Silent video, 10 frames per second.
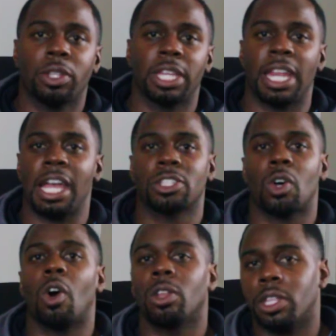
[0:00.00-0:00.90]
that has
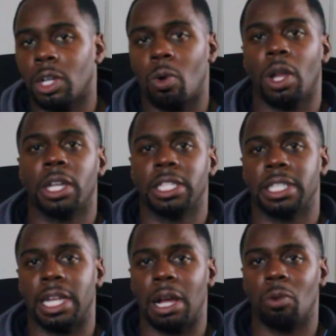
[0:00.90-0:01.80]
all of the qualities
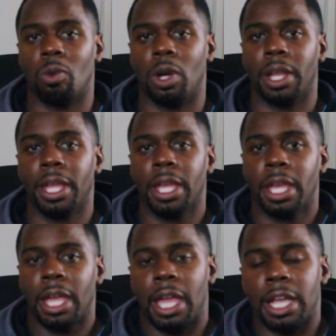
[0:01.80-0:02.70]
that I want
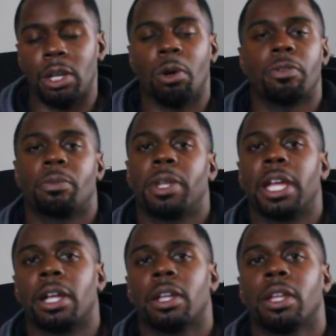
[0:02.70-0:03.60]
and go from
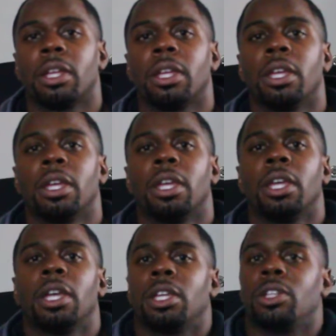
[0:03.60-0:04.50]
there.
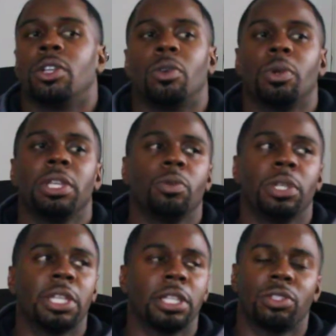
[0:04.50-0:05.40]
You know,
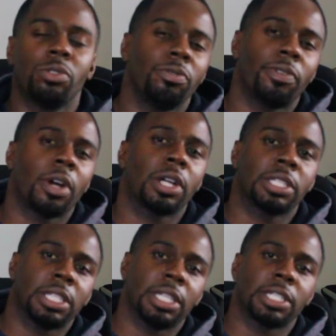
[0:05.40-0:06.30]
we get too far
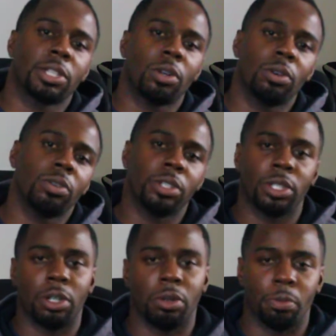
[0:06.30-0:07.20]
into this,
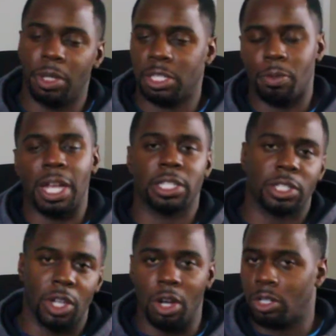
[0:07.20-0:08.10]
mismatching
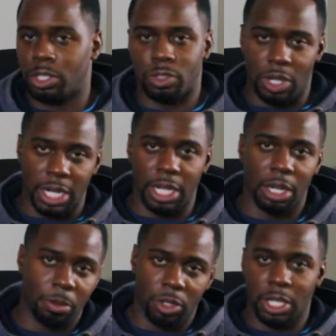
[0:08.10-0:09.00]
dogs to try to,
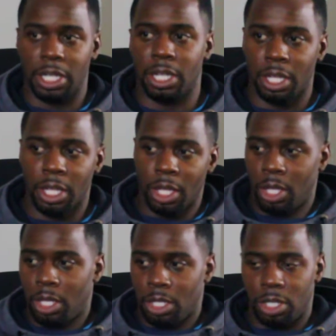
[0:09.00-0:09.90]
I'm going to get
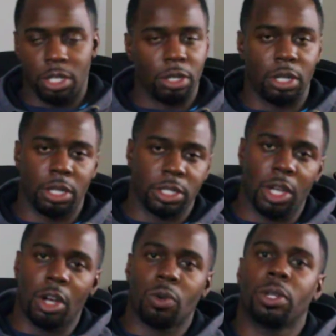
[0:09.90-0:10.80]
a
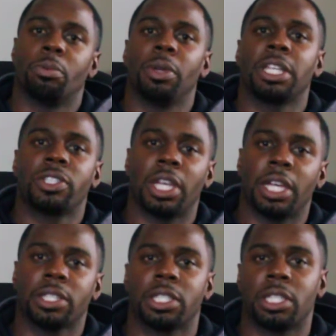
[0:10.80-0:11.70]
dog with a big
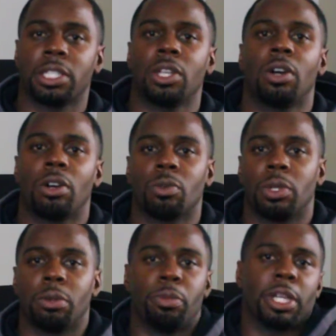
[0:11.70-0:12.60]
chest and a dog
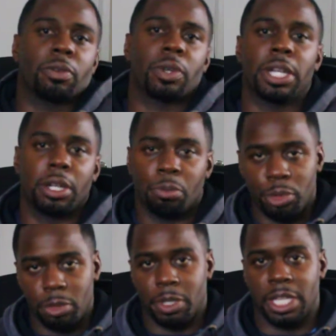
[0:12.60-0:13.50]
with a big rear and
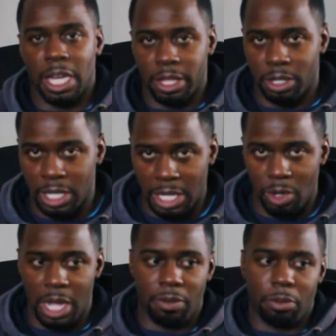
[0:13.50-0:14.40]
put them together, and they're
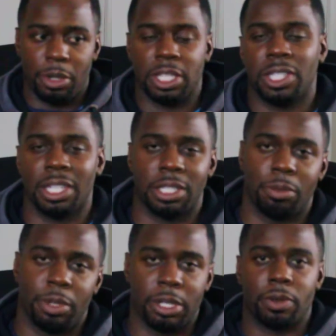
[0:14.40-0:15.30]
going to have a big chest and a
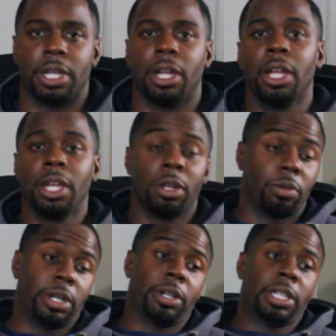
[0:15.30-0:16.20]
big rear.
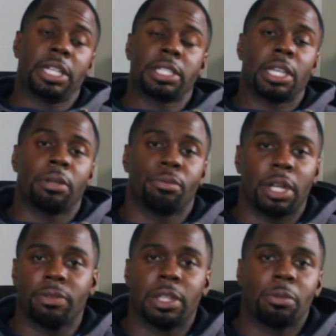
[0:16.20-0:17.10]
Well, in that same
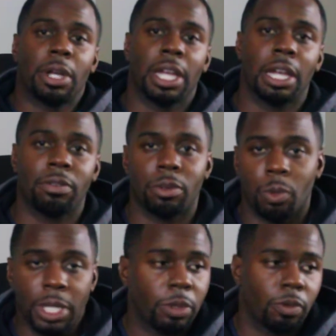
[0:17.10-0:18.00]
breath, they might have a
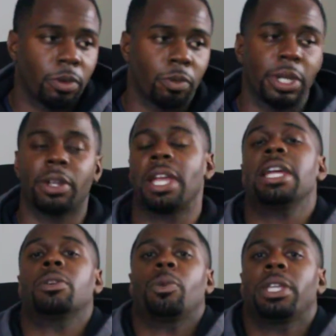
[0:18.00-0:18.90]
weak rear
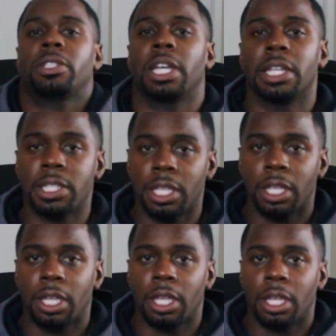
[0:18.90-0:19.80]
and a weak chest.
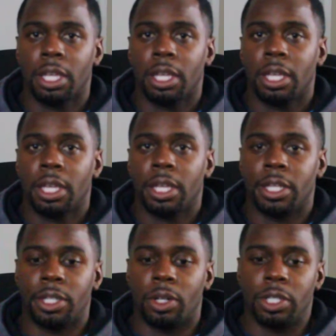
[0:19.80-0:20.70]

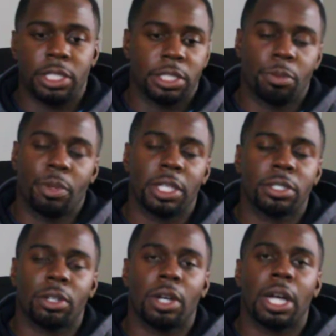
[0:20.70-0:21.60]
You know, it just depends
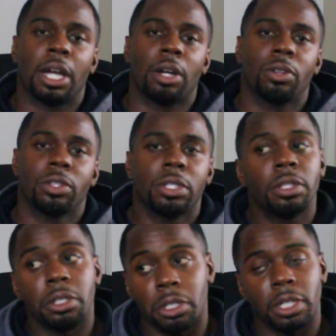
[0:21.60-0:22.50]
on how
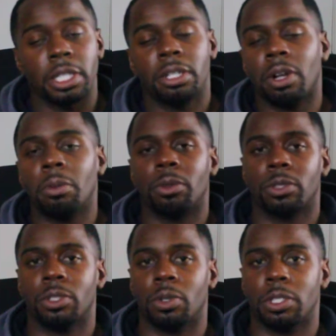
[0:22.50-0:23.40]
the cookie
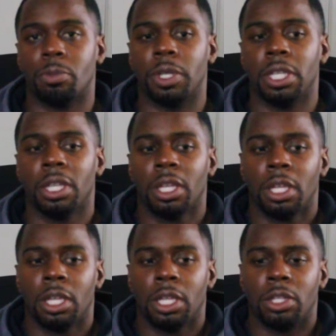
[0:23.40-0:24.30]
crumbles, so to speak.
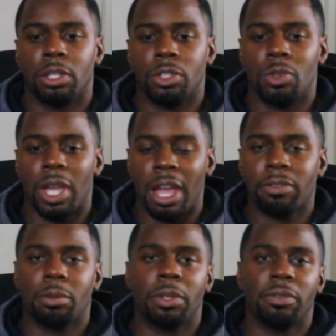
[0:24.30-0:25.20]
You know, you
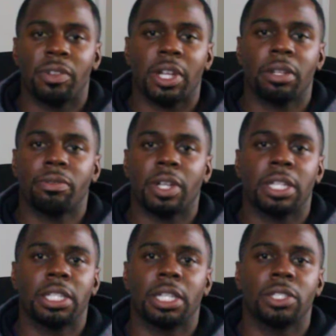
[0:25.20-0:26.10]
have to be very,
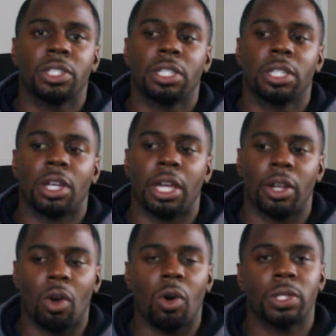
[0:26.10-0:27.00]
very diligent at
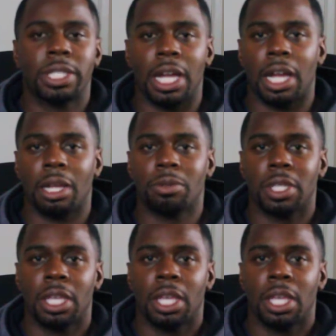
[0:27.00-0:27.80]
all times